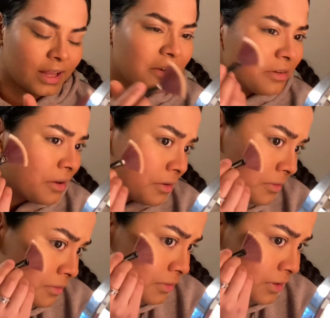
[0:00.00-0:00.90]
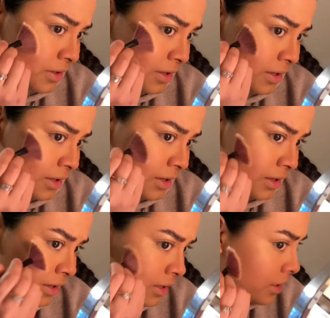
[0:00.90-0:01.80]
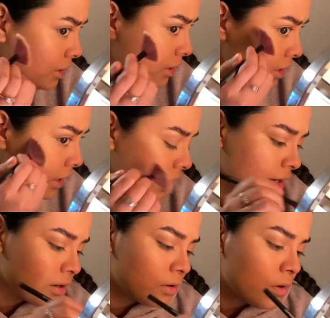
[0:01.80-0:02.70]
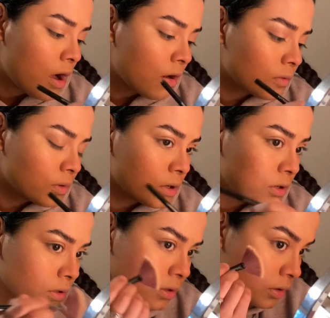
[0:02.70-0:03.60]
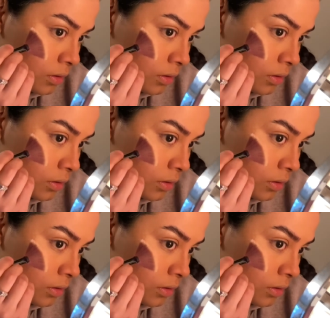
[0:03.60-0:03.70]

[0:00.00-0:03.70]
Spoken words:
I don't know. I get a little awkward.